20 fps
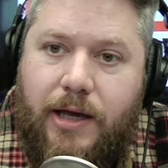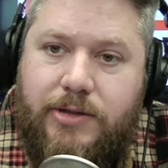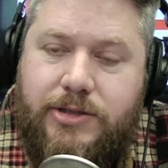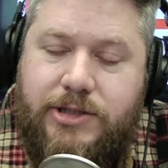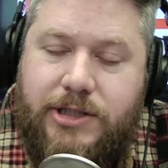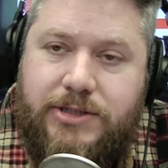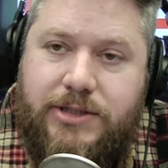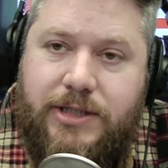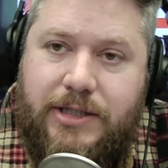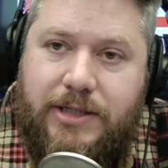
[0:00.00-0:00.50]

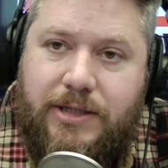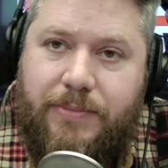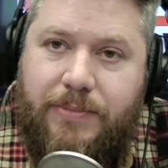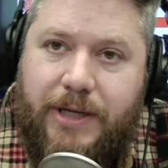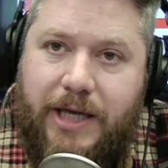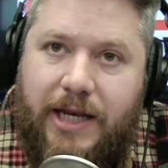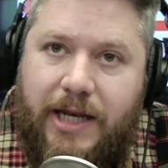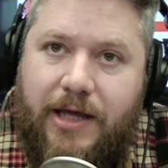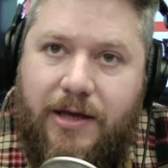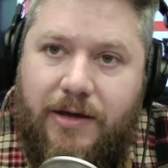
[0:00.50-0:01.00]
Just at the
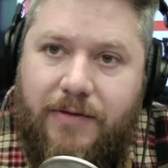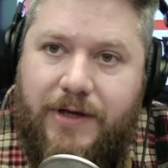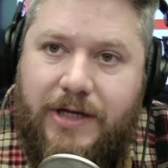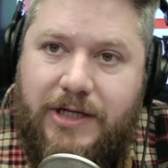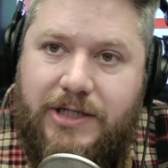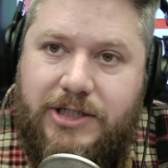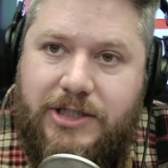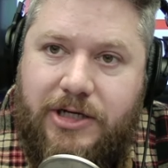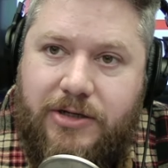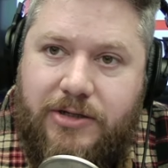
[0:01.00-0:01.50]
beginning of
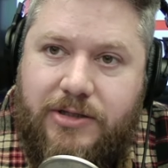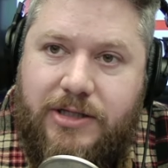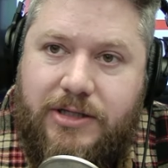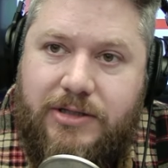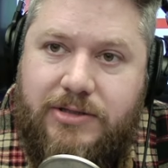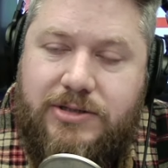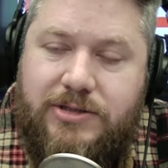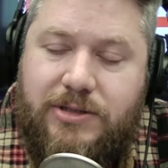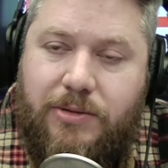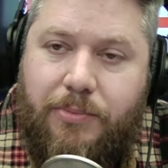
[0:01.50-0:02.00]
each year,
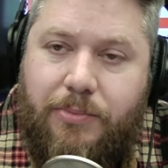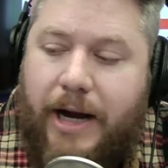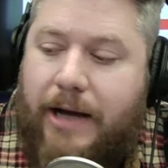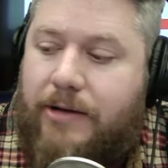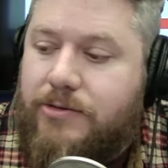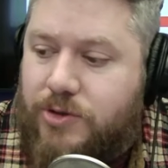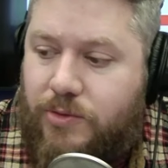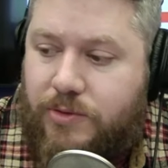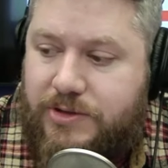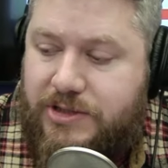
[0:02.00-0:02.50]
the
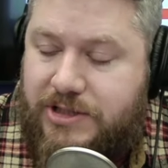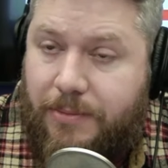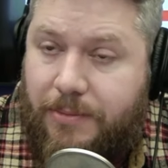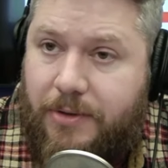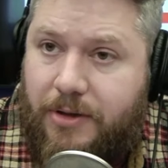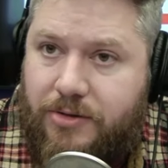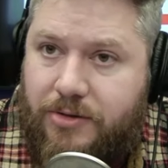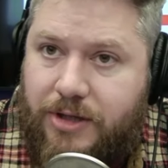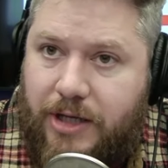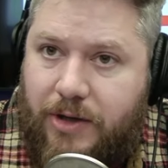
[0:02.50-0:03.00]
Browns do a
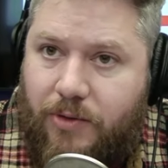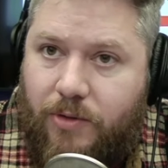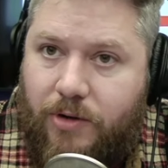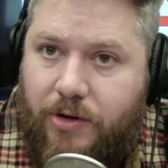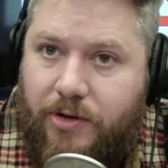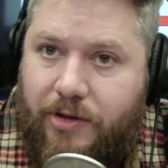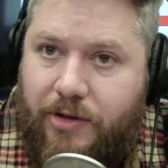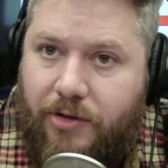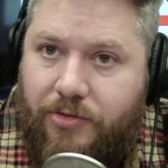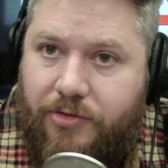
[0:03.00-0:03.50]
similar thing
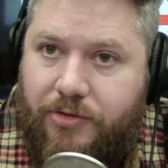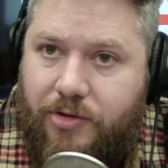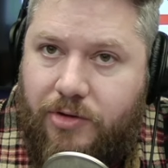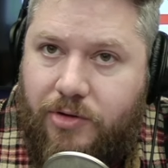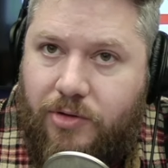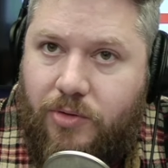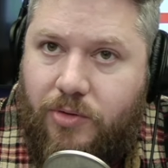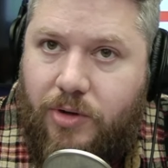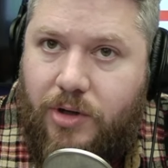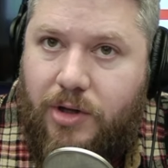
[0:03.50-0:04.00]
where they'll
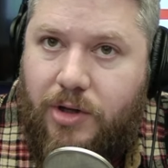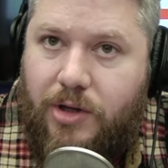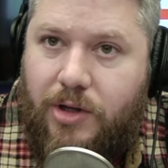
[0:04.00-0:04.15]
do